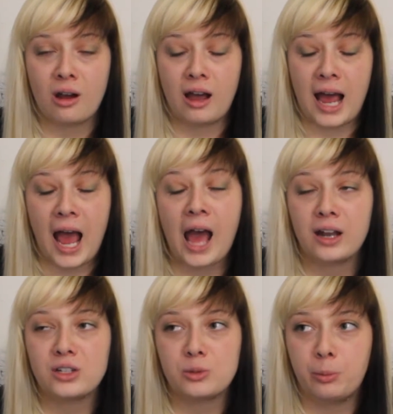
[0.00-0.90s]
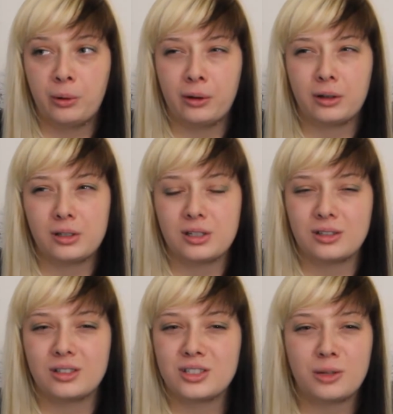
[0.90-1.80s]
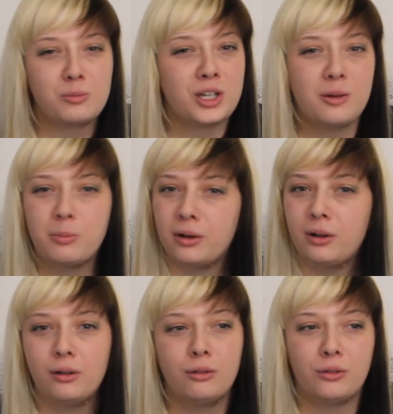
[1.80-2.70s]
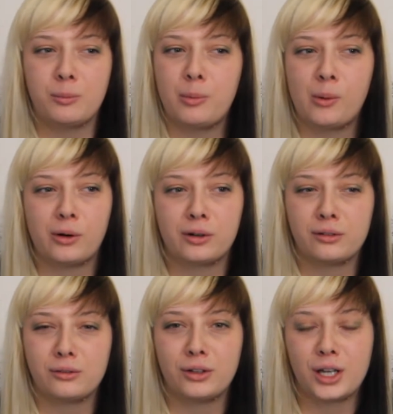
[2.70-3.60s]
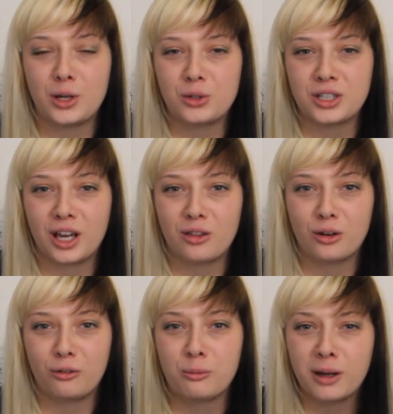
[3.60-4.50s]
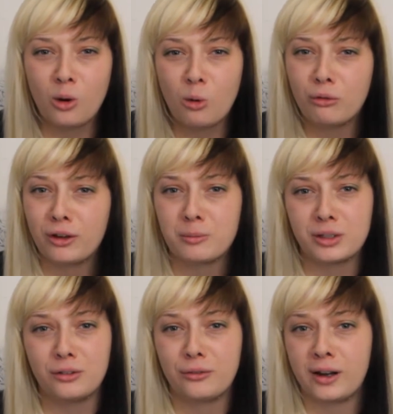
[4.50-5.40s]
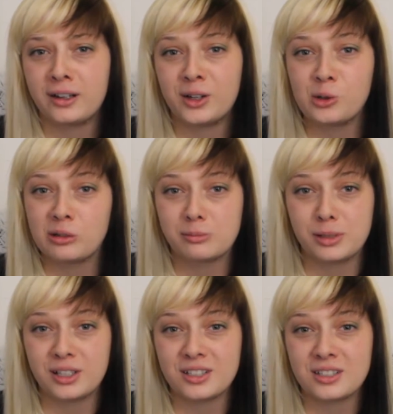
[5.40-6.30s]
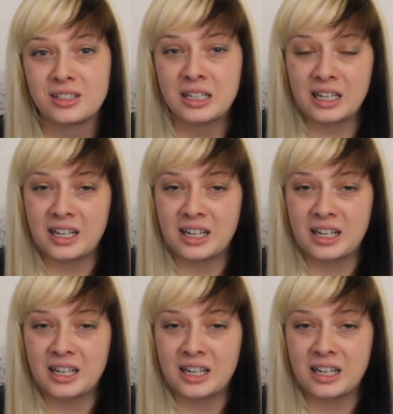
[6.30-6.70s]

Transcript: had to put some type of important video together for my whole family to find out, because